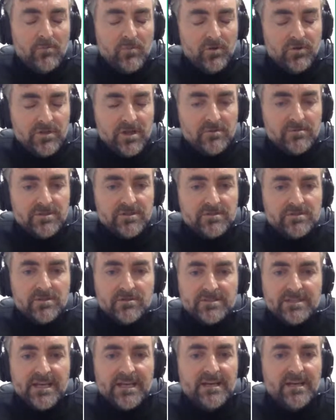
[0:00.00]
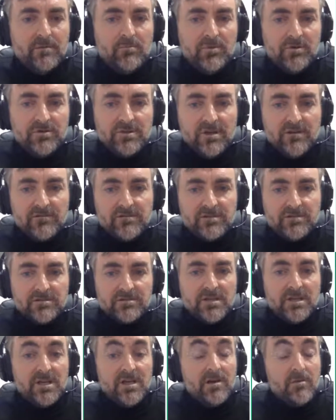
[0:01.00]
put options or selling a put
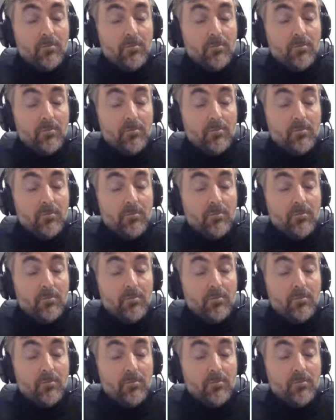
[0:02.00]
options.